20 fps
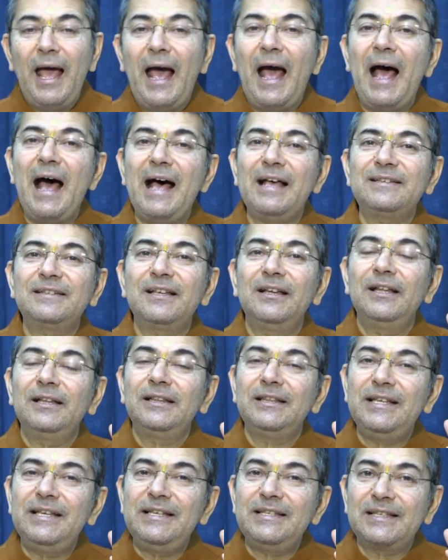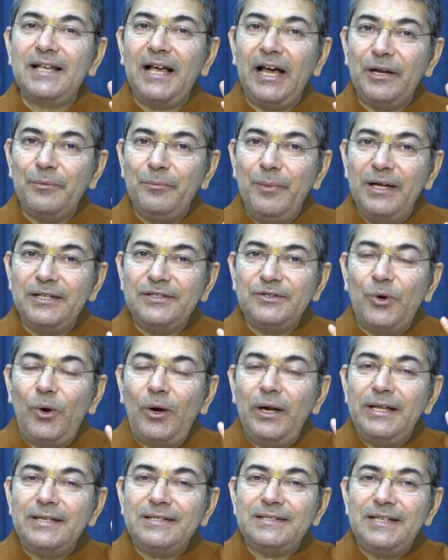as these karmas
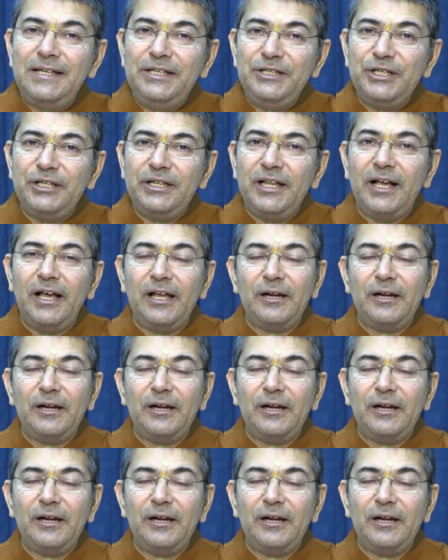called as Sanchita